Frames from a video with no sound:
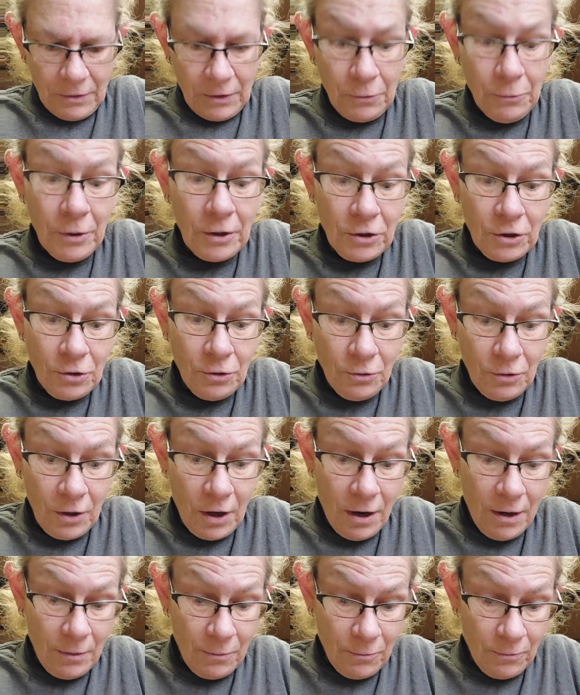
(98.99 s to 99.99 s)
Original
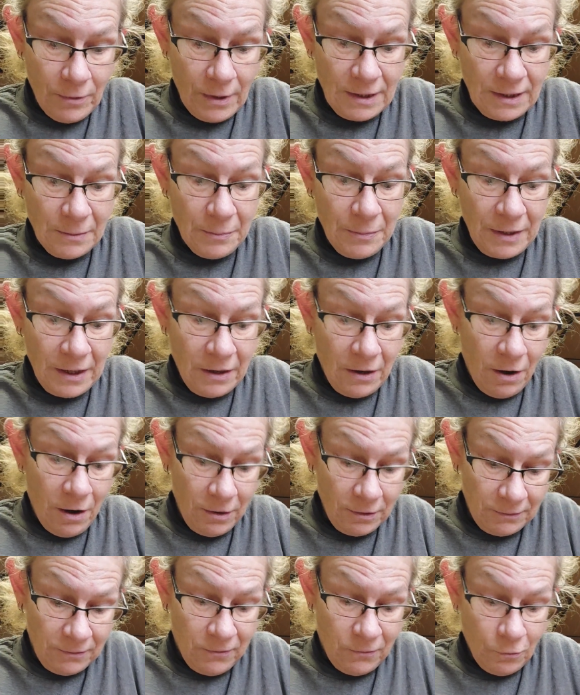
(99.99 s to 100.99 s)
recipe
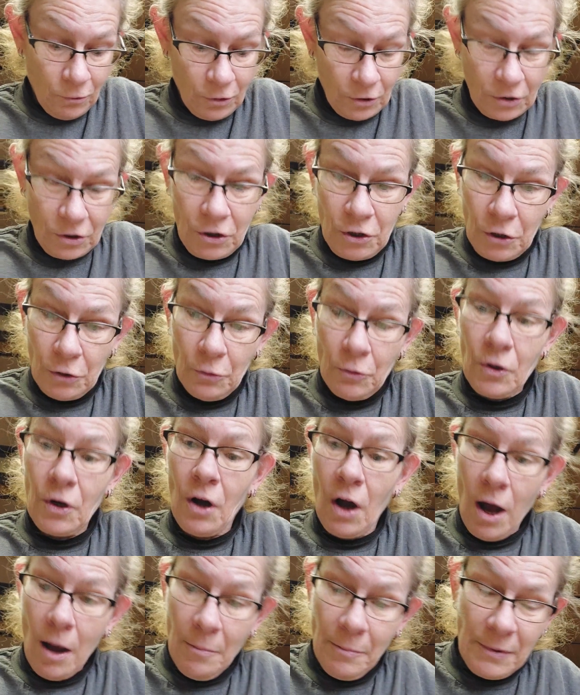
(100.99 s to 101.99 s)
called for 2
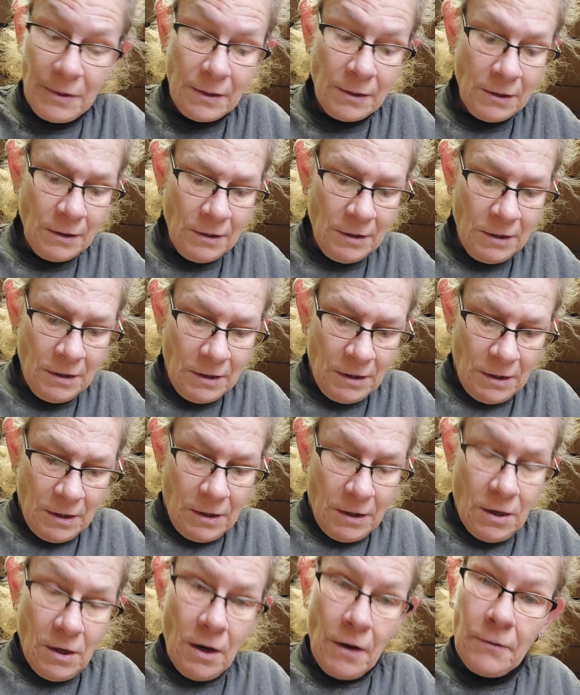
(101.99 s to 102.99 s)
cups
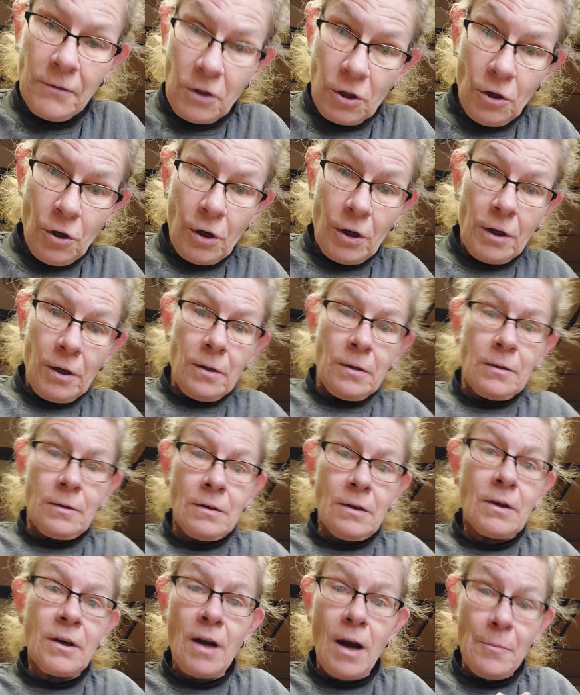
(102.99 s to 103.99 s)
of sugar,
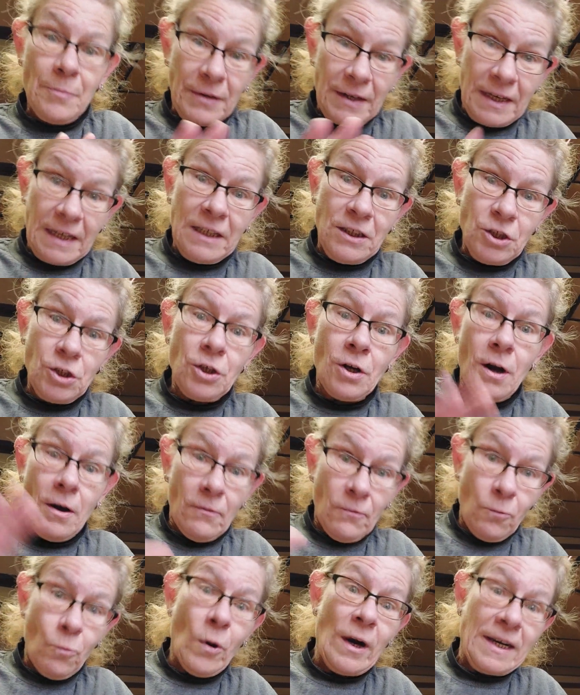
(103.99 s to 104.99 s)
cup each
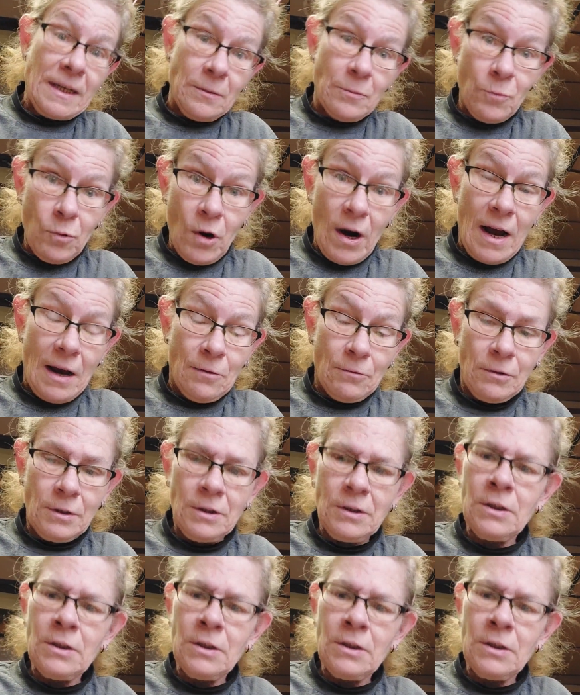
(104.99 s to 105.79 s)
of white and brown.